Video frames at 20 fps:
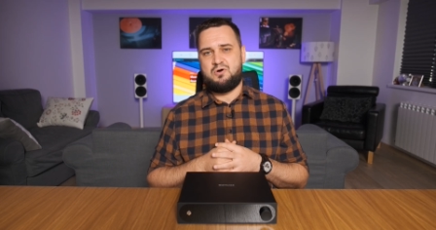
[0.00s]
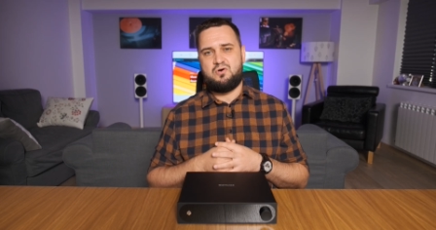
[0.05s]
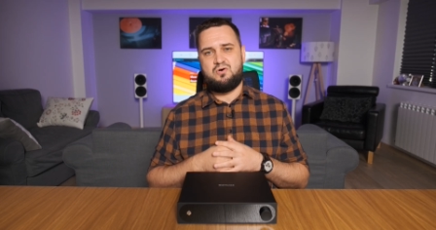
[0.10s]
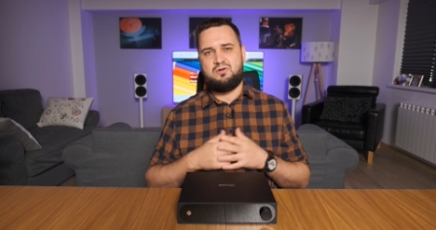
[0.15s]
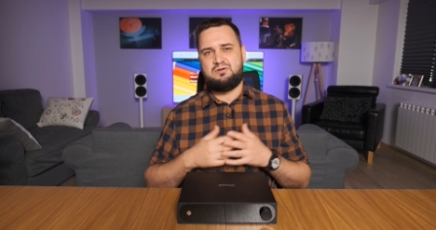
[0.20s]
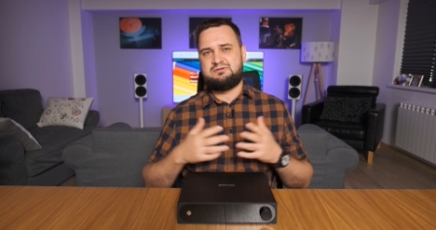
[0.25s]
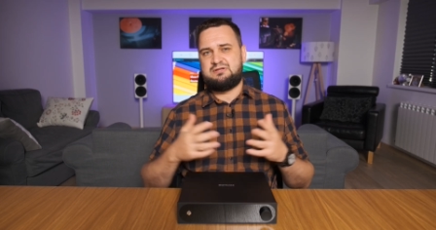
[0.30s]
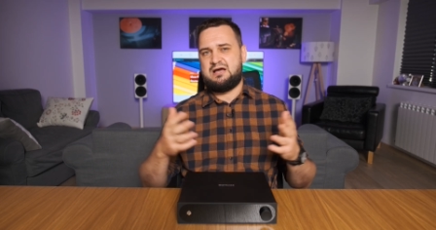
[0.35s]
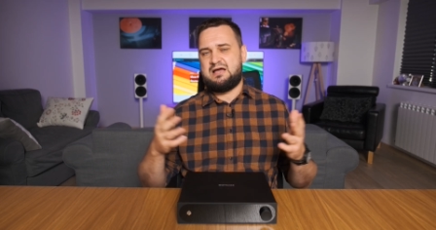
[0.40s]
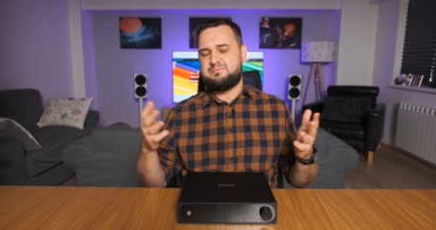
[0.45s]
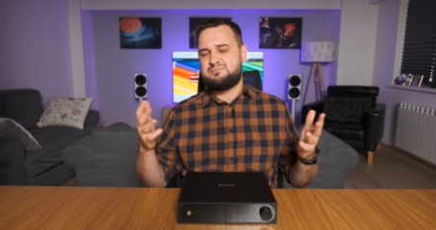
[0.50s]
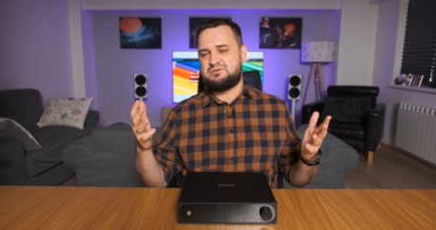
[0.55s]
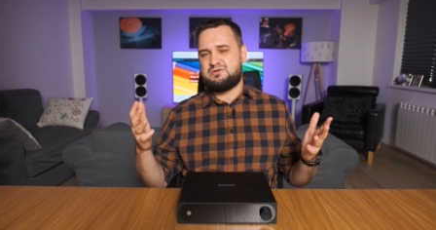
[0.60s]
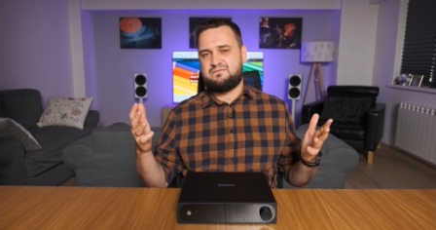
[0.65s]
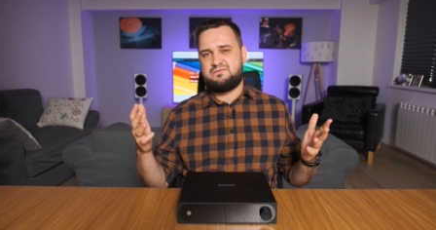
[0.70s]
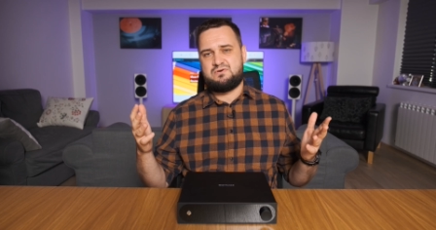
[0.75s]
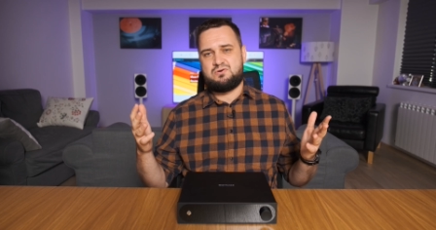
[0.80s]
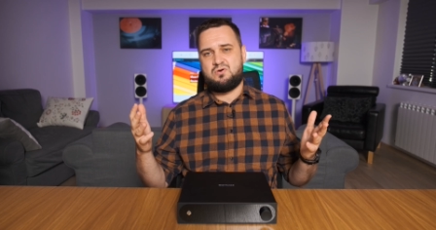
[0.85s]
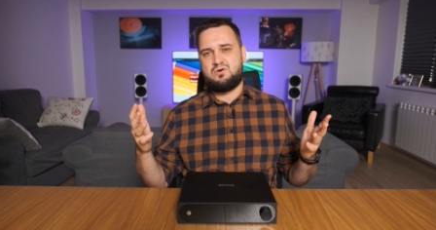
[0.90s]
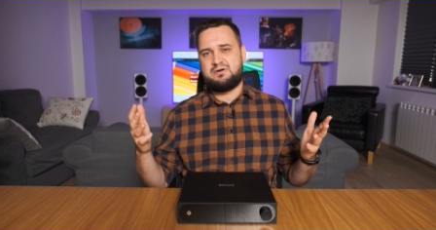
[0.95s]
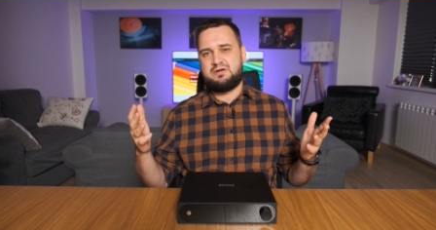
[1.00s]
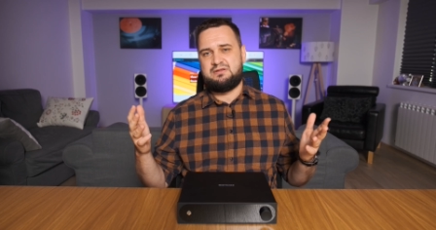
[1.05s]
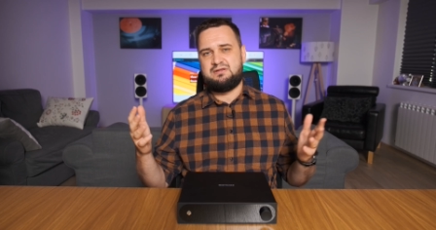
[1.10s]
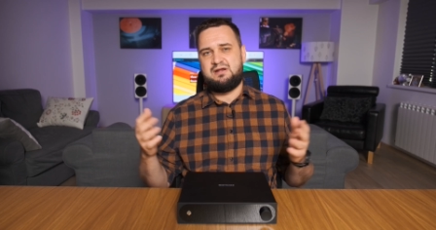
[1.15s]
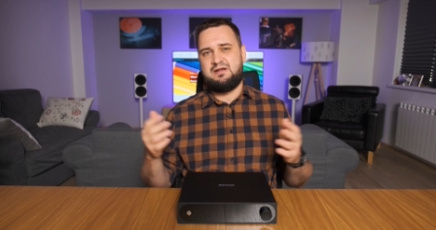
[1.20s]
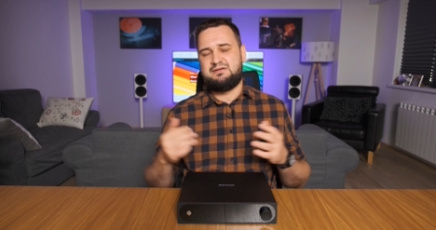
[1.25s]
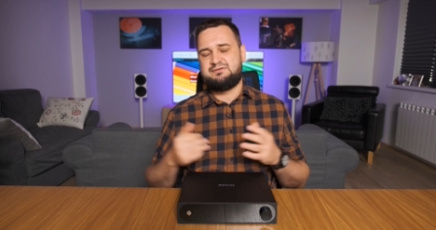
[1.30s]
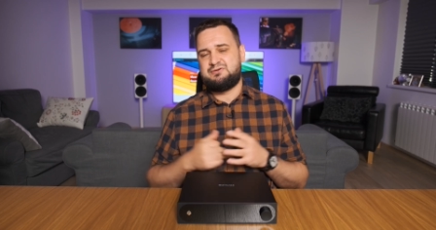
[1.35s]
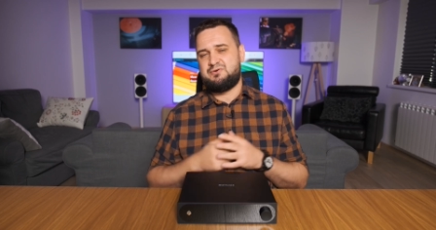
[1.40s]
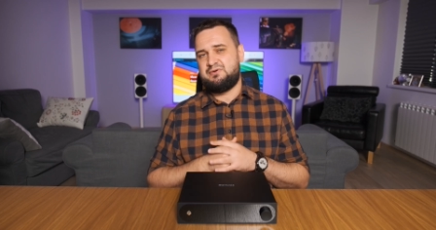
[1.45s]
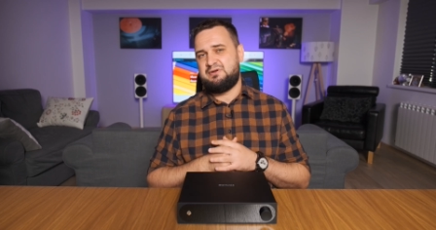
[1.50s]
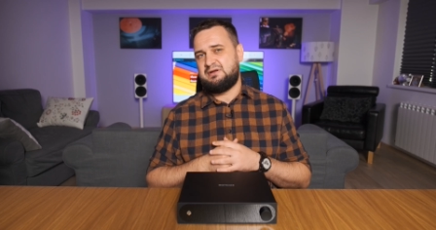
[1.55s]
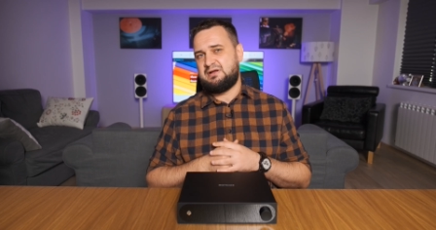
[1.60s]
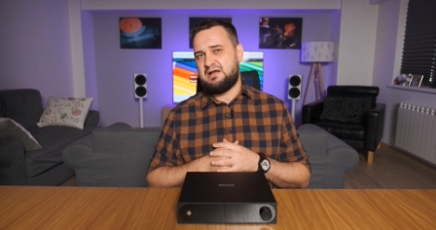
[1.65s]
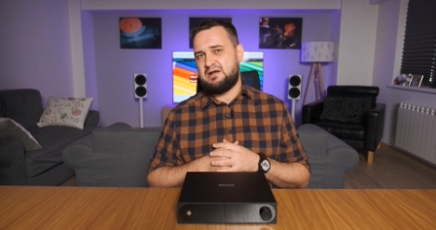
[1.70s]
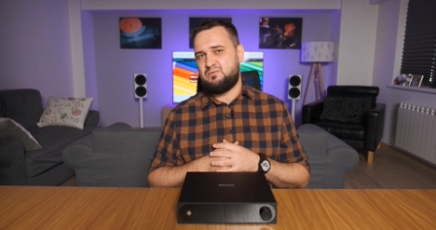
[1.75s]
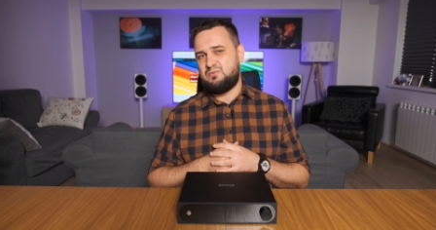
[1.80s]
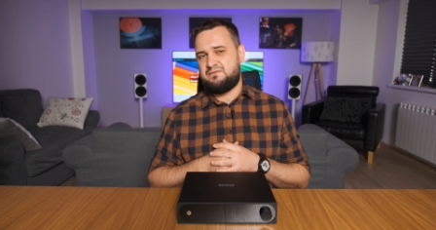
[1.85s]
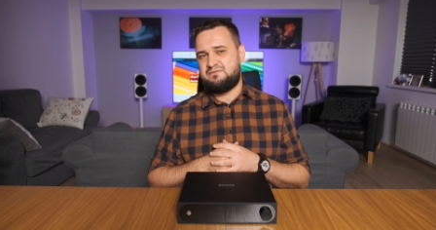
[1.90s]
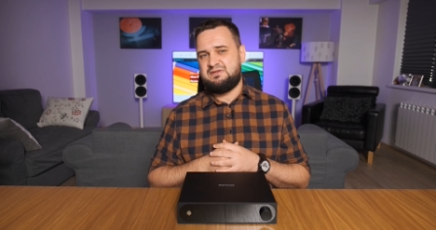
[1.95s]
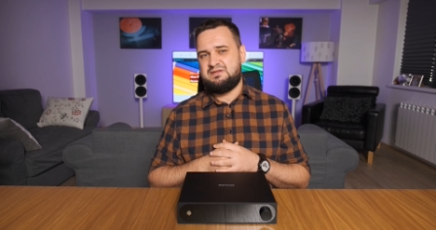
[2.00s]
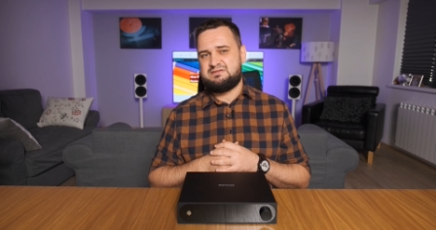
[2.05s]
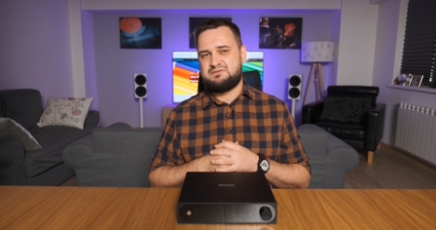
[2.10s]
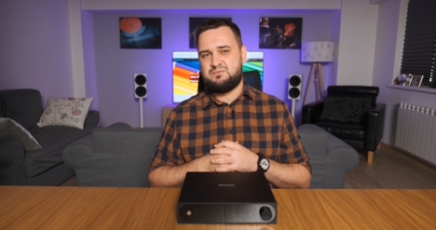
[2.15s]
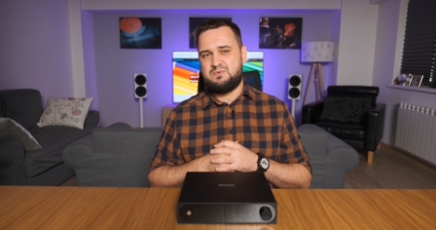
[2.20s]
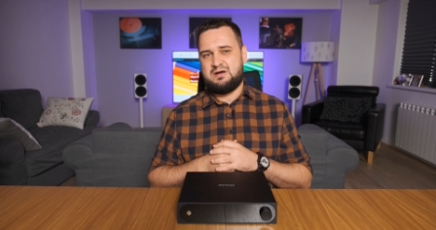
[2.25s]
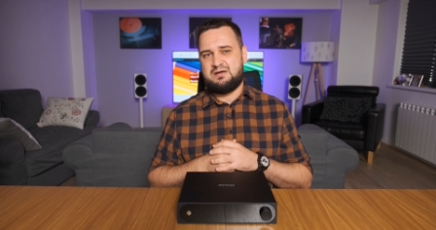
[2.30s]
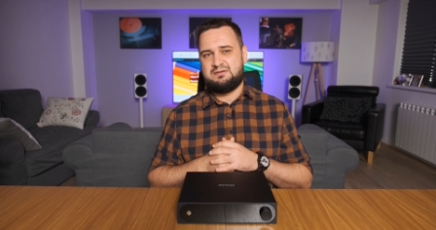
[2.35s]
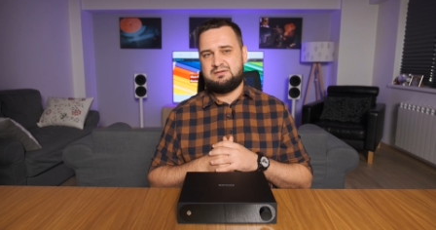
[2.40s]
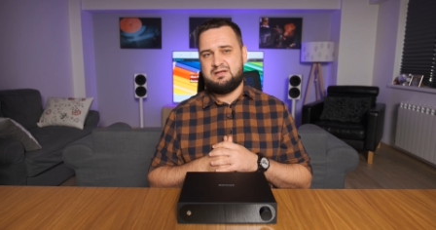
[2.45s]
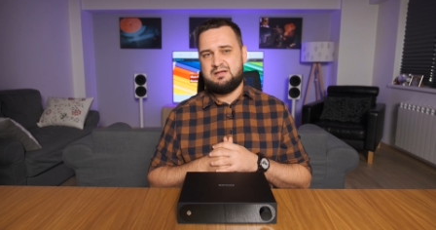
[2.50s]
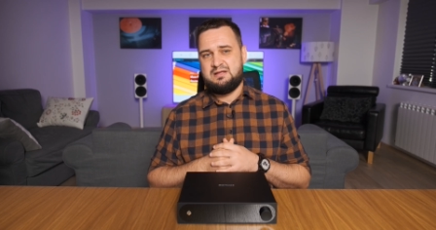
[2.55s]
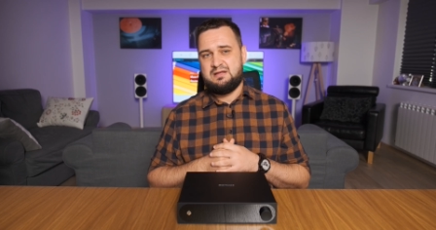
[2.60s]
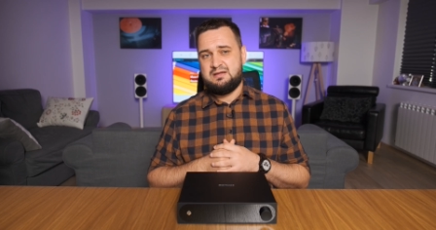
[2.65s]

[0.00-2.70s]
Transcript: all types of rock and electronica with this one.